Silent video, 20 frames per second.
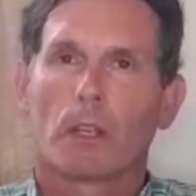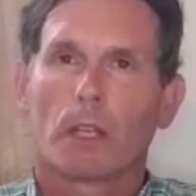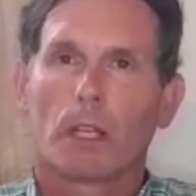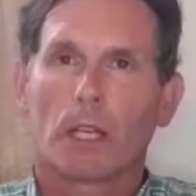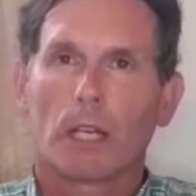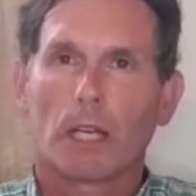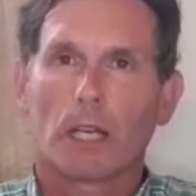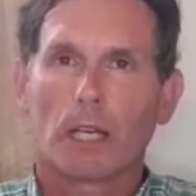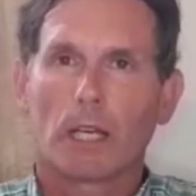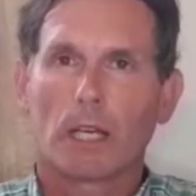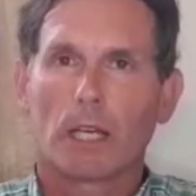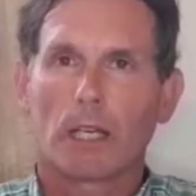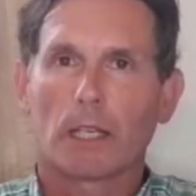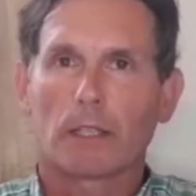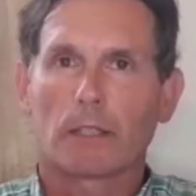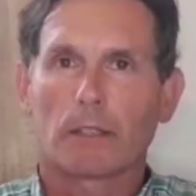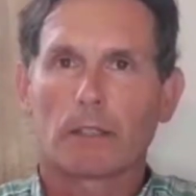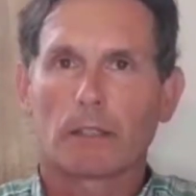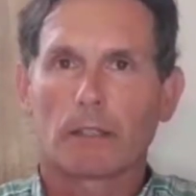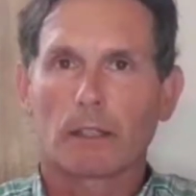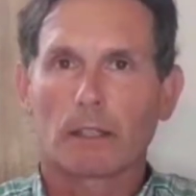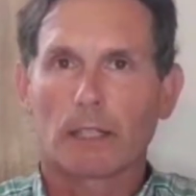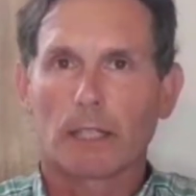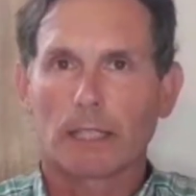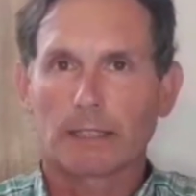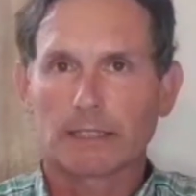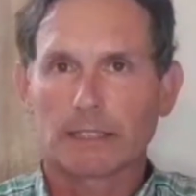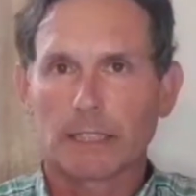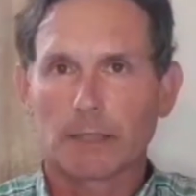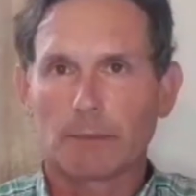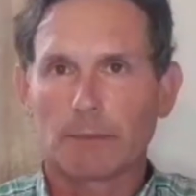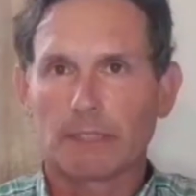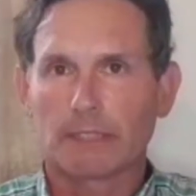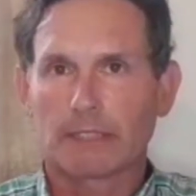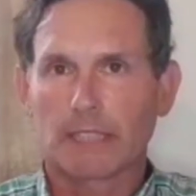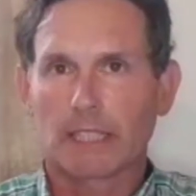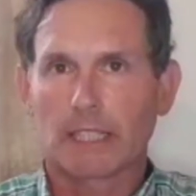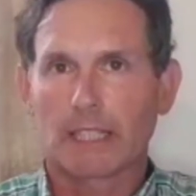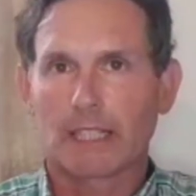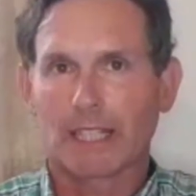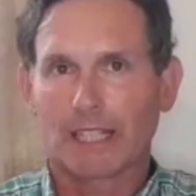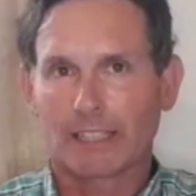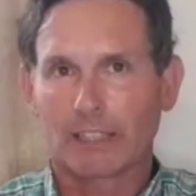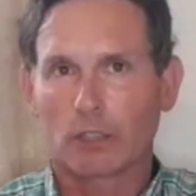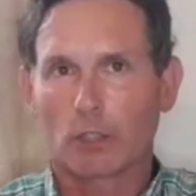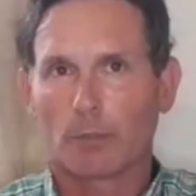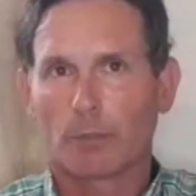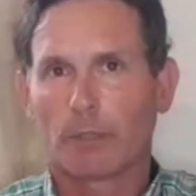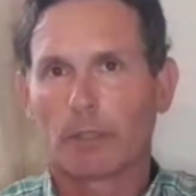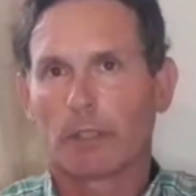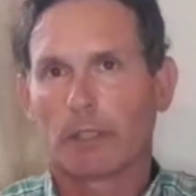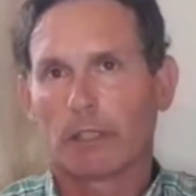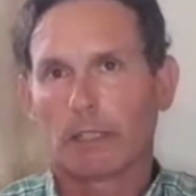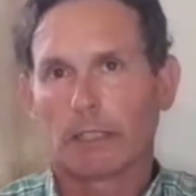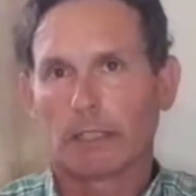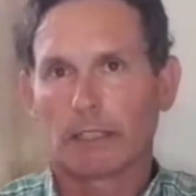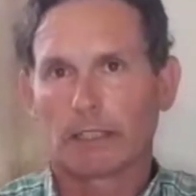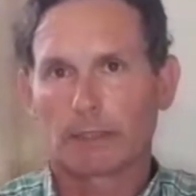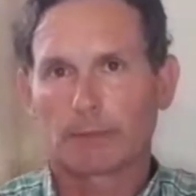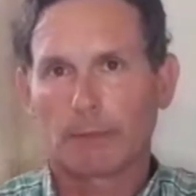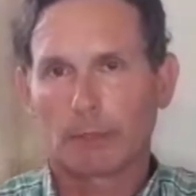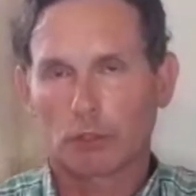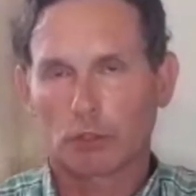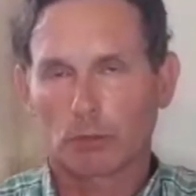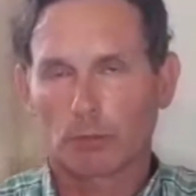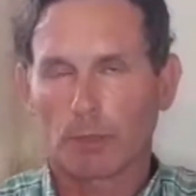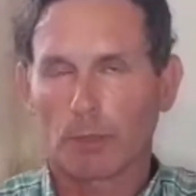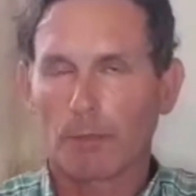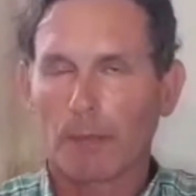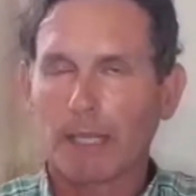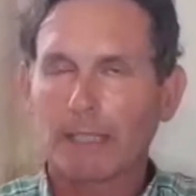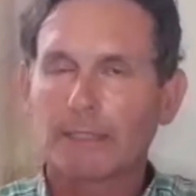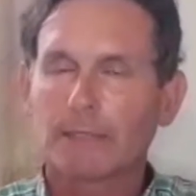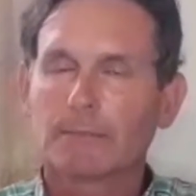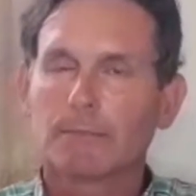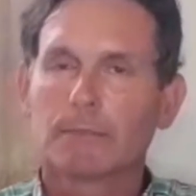and that semen is then collected up in a special pipette